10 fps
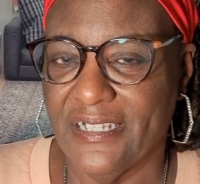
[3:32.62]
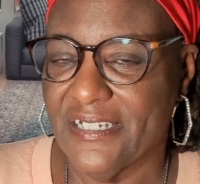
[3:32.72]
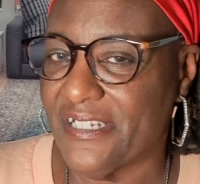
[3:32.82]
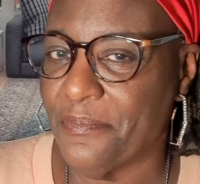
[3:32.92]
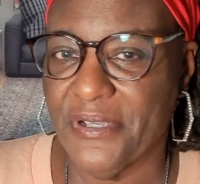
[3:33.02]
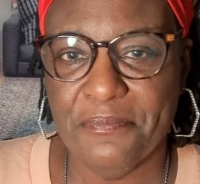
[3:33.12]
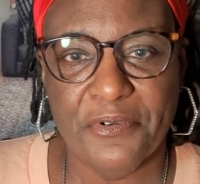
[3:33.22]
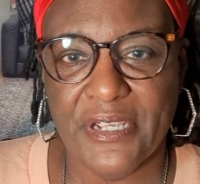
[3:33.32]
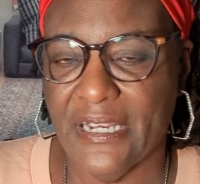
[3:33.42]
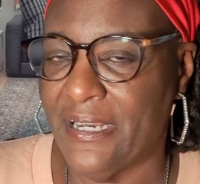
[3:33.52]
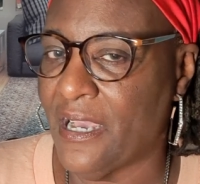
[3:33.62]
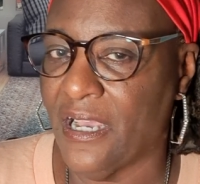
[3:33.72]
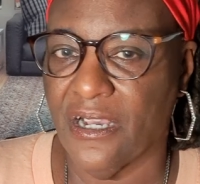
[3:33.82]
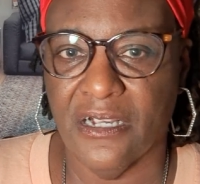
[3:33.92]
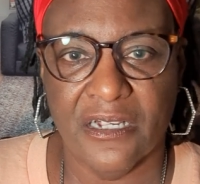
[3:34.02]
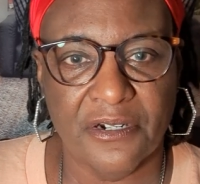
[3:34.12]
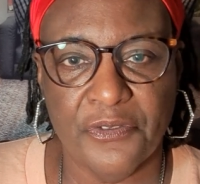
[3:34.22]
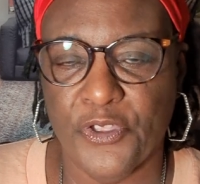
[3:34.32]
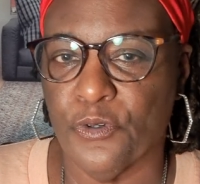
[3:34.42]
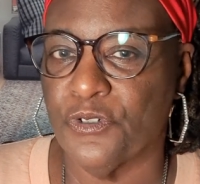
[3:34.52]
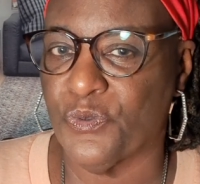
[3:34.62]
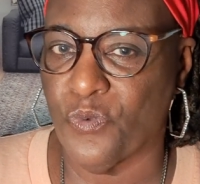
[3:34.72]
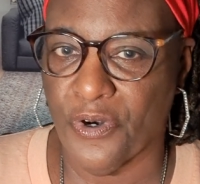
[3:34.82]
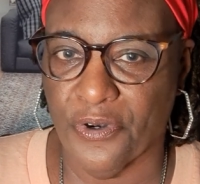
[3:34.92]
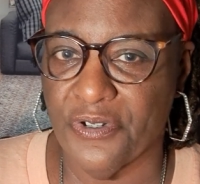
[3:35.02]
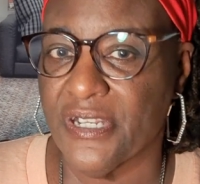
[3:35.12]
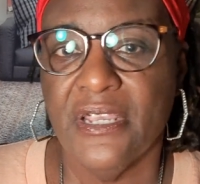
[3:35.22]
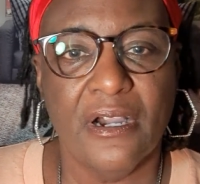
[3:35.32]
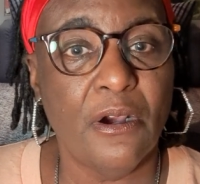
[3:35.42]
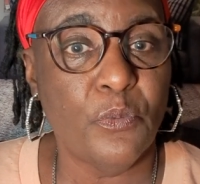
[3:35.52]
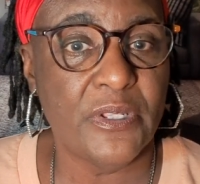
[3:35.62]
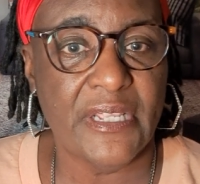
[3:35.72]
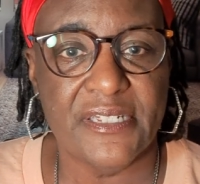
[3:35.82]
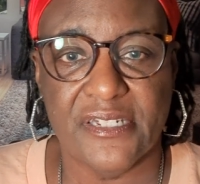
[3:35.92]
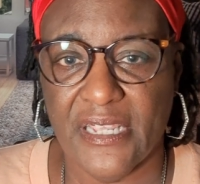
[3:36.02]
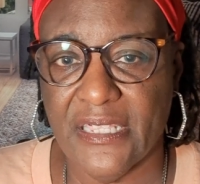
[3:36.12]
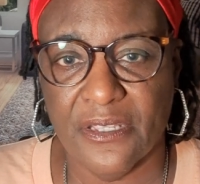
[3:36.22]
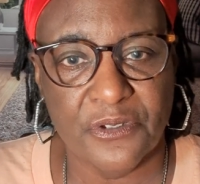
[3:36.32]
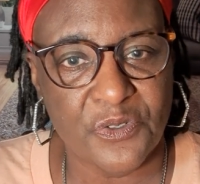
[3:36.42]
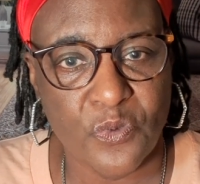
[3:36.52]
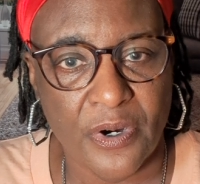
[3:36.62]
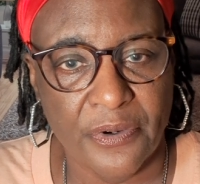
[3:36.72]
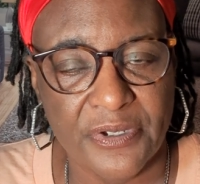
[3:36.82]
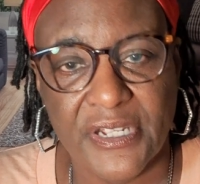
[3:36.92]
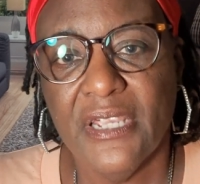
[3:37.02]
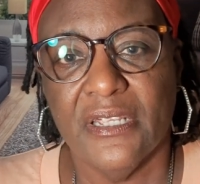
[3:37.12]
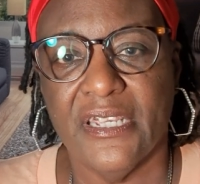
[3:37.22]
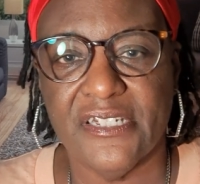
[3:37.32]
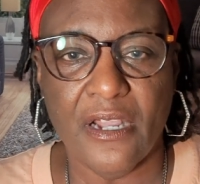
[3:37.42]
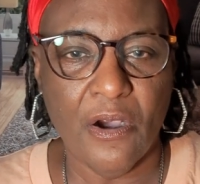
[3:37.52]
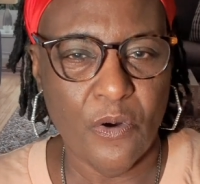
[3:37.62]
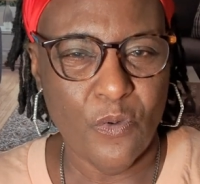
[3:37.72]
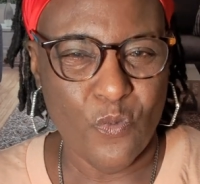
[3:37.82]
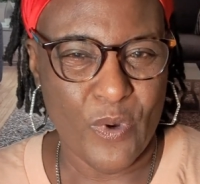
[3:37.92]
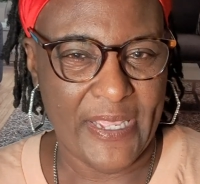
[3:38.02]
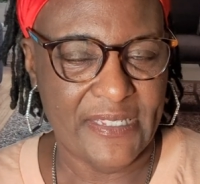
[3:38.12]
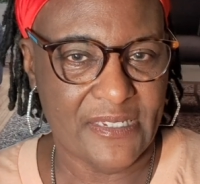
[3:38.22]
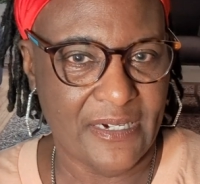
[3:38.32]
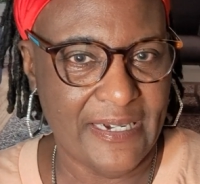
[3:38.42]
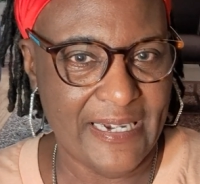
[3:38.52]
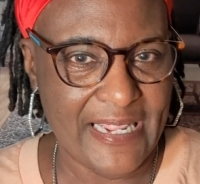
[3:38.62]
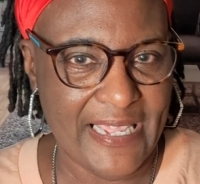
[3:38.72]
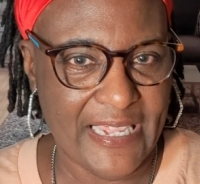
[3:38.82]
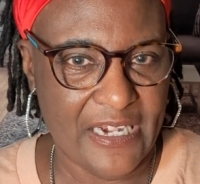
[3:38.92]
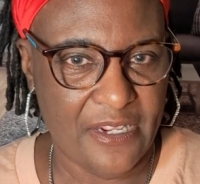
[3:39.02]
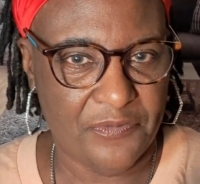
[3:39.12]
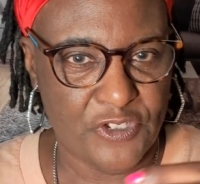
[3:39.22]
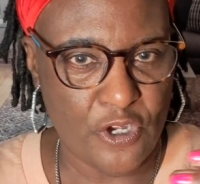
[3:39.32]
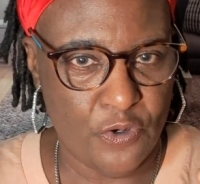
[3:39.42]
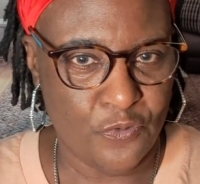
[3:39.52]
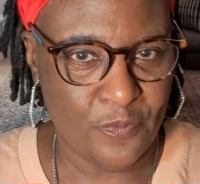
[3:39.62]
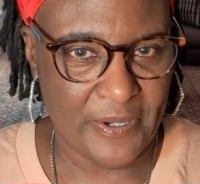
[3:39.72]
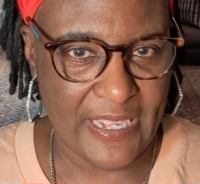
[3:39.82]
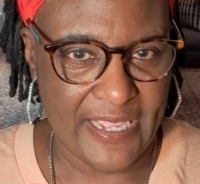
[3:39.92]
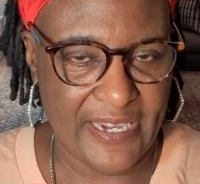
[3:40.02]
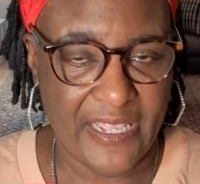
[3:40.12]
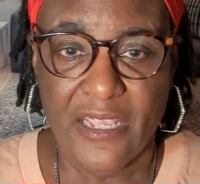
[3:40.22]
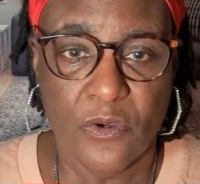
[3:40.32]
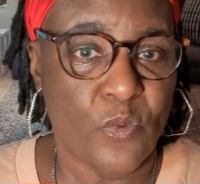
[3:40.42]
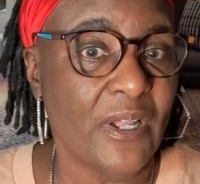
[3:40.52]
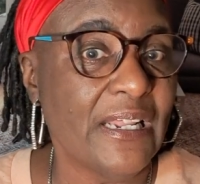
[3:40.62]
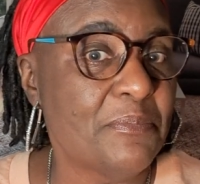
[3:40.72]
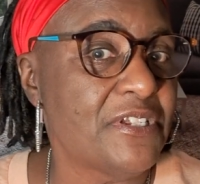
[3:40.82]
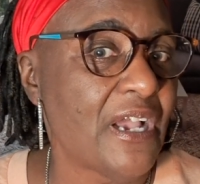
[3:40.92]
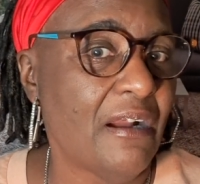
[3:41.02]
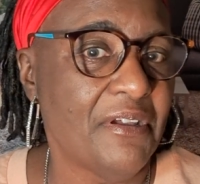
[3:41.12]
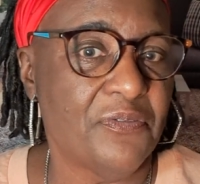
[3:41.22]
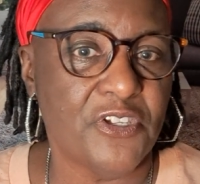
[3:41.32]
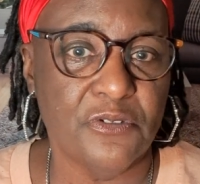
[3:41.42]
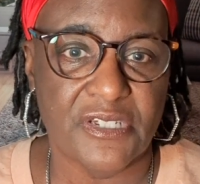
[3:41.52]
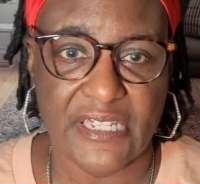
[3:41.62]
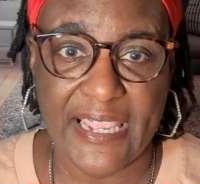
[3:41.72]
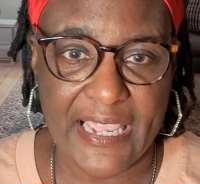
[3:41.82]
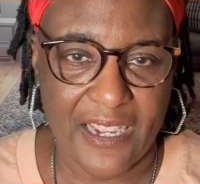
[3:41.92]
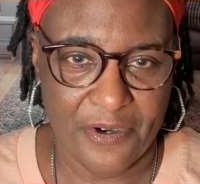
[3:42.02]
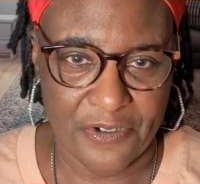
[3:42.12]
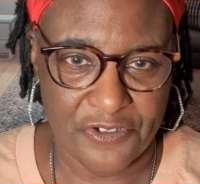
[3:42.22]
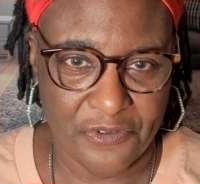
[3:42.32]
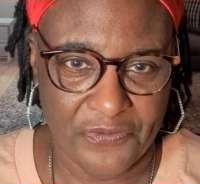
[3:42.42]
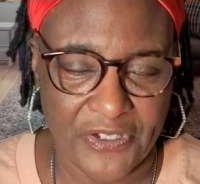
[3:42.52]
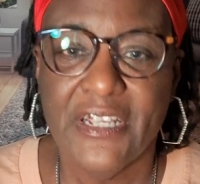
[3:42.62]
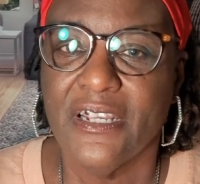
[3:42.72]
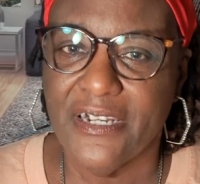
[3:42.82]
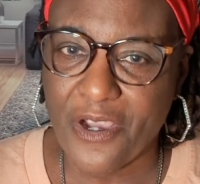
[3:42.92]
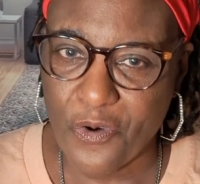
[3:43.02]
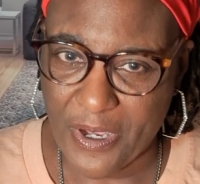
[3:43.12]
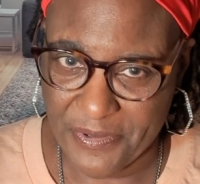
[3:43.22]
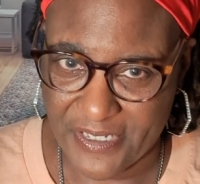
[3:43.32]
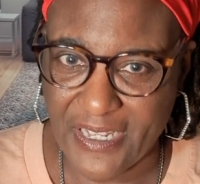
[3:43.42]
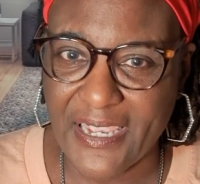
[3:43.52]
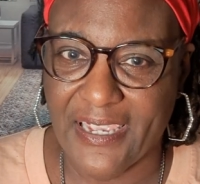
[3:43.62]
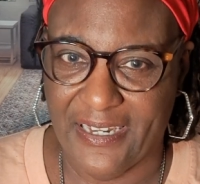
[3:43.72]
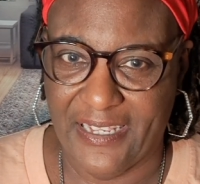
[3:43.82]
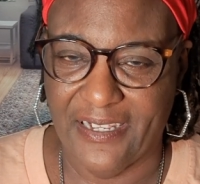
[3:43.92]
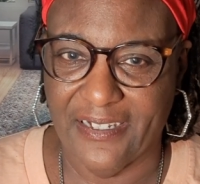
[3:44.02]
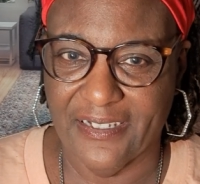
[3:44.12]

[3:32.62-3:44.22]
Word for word: Some people cannot utter those words, or when they say those words, it's always a negative tone behind it. Well, I'm sorry if you say I hurt your feelings. No, I'm saying it.